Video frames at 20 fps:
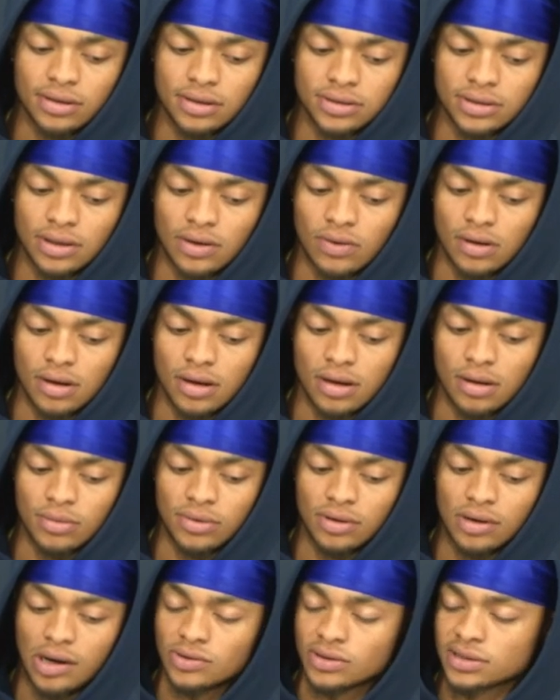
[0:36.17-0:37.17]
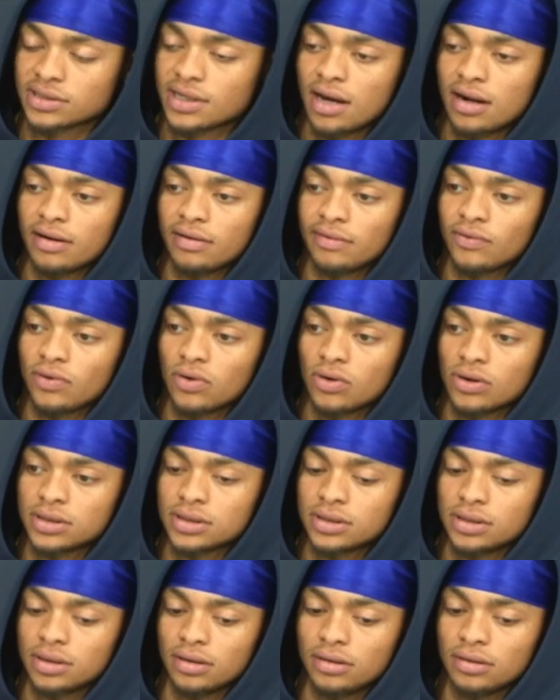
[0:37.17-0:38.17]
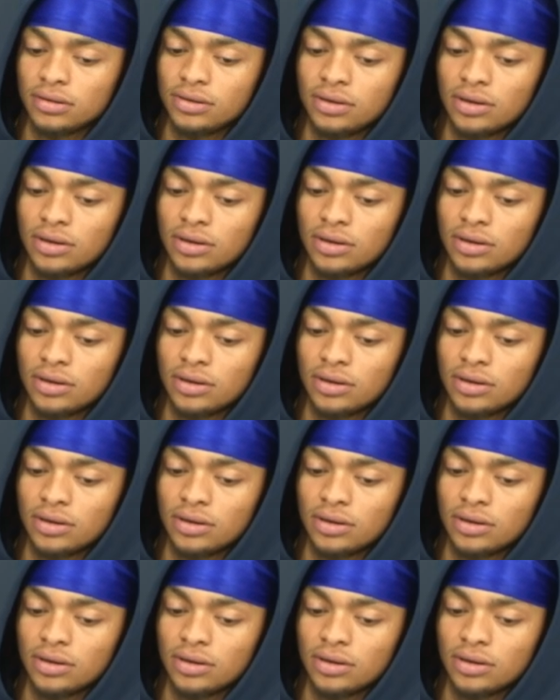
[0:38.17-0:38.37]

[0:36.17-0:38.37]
So, I was excited, of course, and,